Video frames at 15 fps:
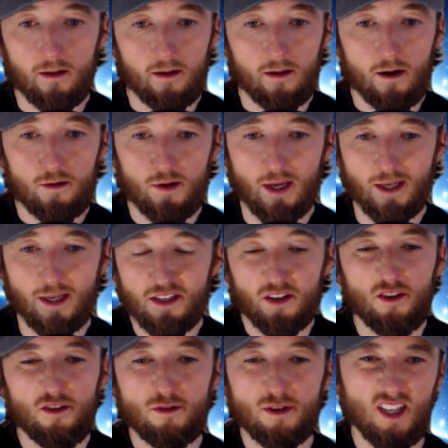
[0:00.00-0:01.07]
Okay,
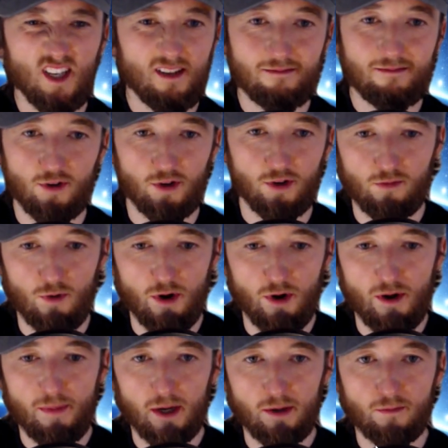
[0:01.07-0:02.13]
security, not to worry
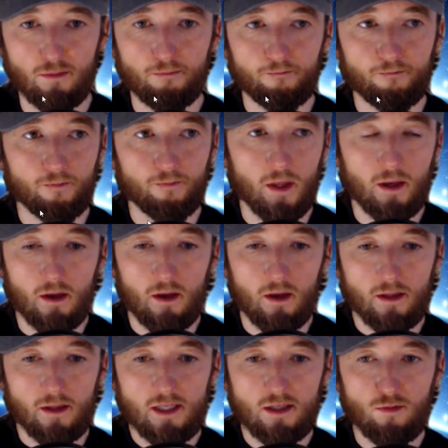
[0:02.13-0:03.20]
about.
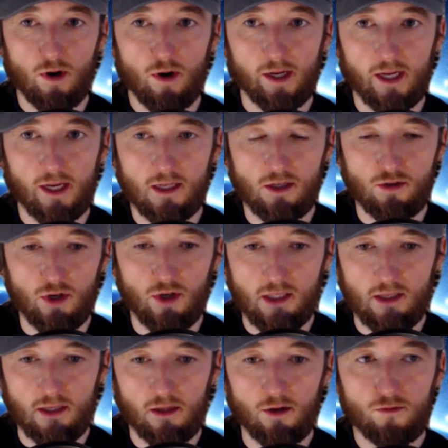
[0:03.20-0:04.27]
This is where it gets
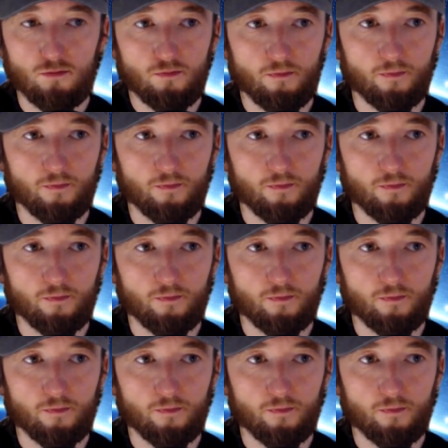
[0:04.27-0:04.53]
interesting though.